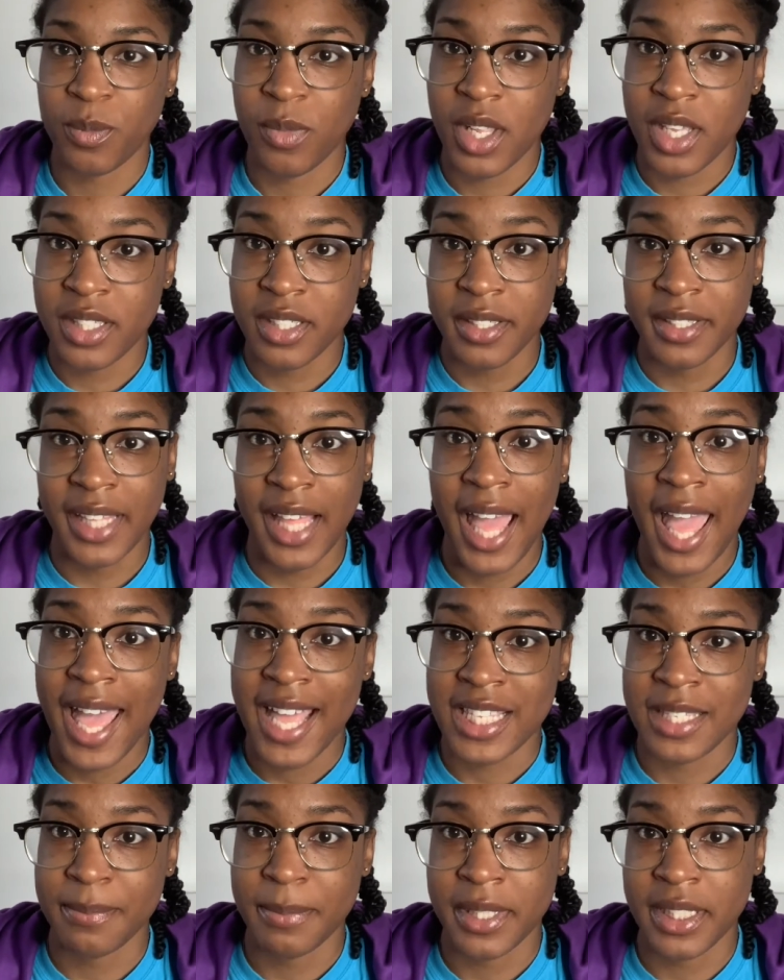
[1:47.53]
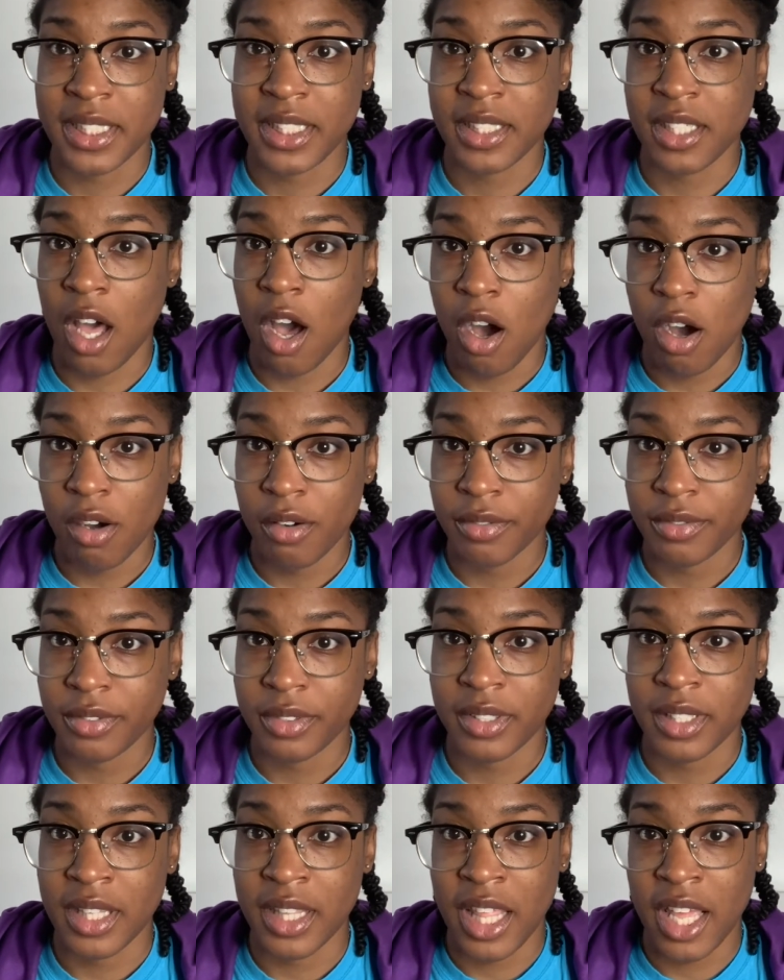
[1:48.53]
that has been solved.
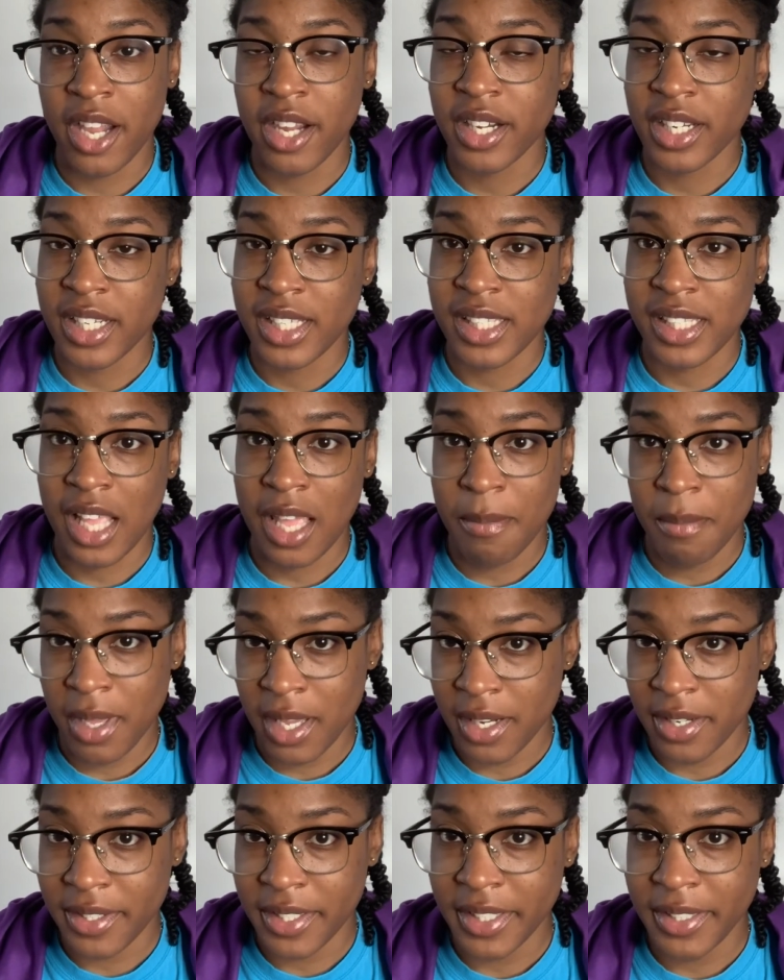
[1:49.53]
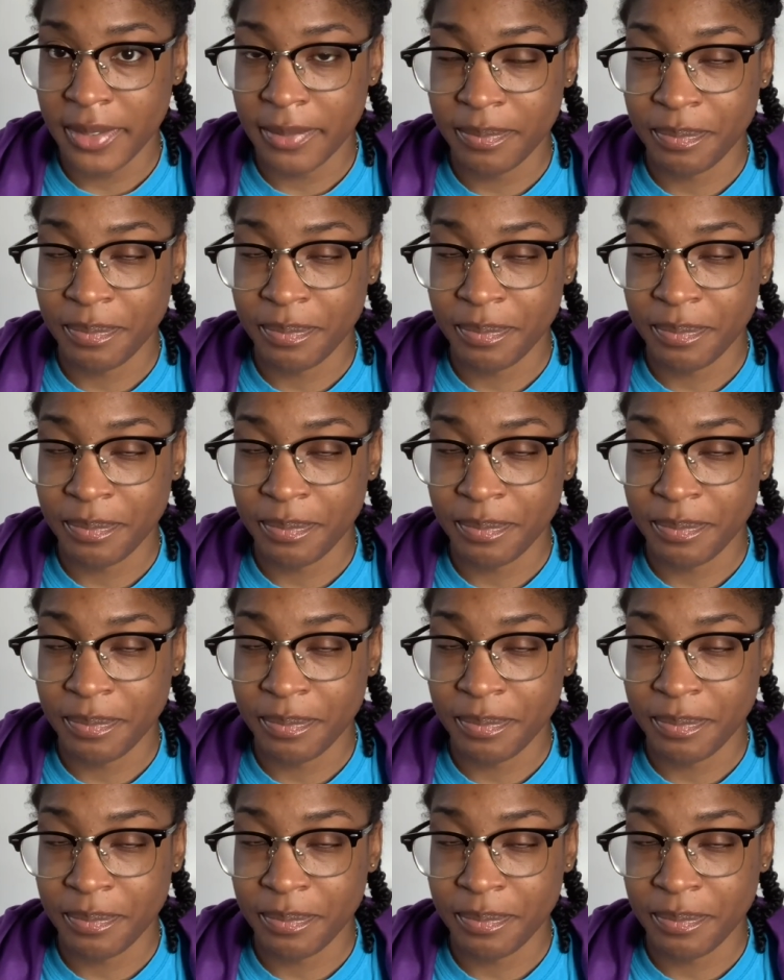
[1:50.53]
They're going to stay married.